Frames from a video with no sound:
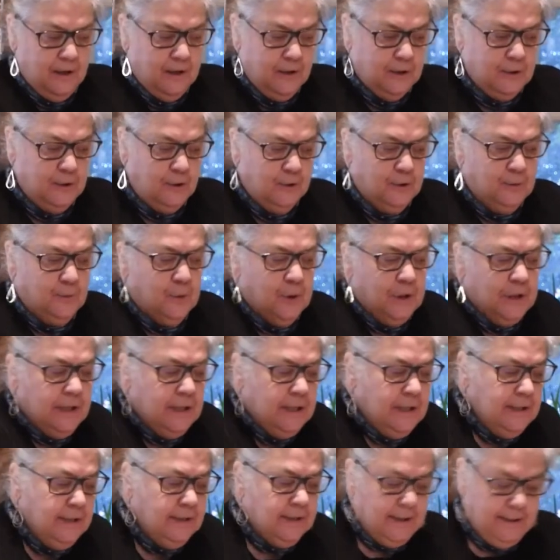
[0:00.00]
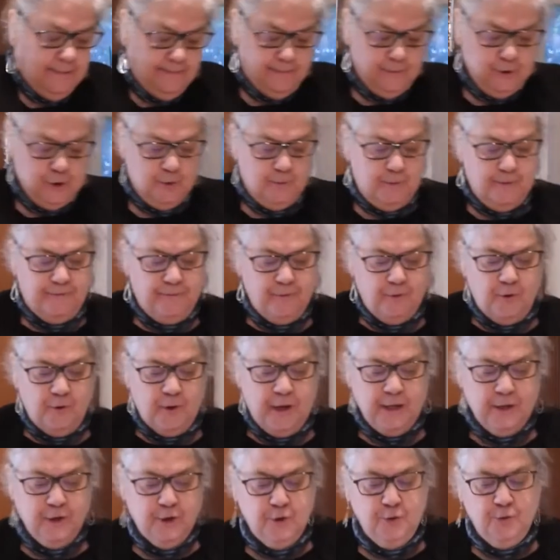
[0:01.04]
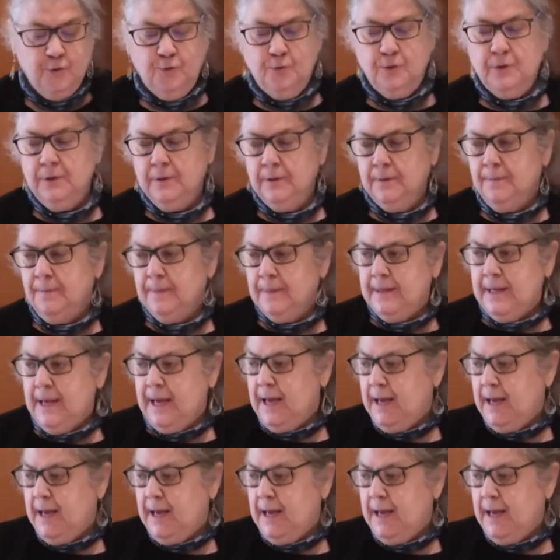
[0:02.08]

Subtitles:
So it's pretty easy. So before I do the